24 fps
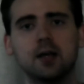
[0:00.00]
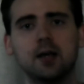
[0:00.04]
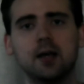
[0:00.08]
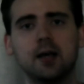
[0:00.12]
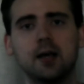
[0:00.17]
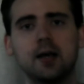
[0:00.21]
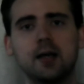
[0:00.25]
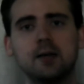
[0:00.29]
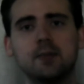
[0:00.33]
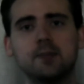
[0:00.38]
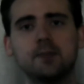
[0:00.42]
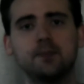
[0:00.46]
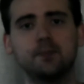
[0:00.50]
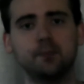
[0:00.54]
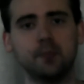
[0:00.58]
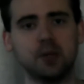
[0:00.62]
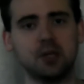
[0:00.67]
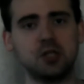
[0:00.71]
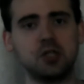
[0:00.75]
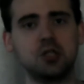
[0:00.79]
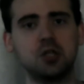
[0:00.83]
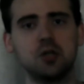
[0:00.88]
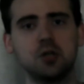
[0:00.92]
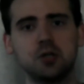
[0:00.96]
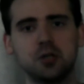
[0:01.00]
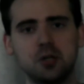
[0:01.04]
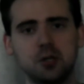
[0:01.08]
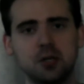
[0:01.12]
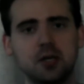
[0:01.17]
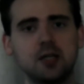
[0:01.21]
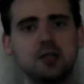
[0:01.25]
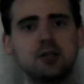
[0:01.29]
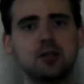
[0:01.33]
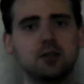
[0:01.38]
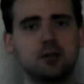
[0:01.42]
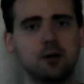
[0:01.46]
And make sure you
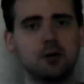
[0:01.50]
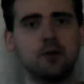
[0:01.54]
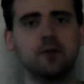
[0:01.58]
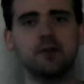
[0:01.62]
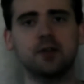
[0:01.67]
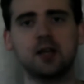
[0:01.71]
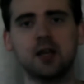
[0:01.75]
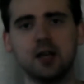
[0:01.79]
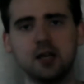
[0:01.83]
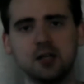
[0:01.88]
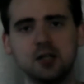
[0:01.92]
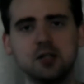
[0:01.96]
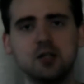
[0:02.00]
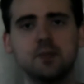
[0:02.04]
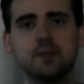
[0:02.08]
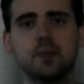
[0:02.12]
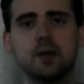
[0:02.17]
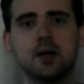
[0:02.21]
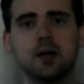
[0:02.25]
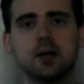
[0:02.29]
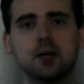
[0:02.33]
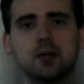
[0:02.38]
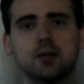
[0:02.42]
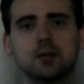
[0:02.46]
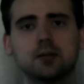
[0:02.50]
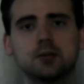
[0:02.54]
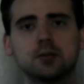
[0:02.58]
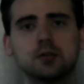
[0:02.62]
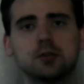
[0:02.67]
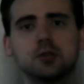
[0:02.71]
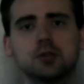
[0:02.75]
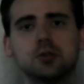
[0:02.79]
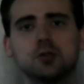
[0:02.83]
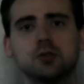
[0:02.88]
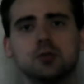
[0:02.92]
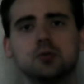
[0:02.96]
hit the notification bell
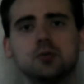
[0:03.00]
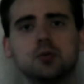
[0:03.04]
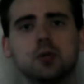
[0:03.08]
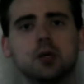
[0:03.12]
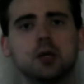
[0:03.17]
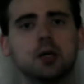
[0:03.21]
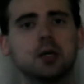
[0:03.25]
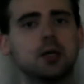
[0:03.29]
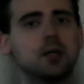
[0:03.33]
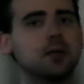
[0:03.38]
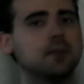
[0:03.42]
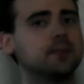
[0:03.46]
to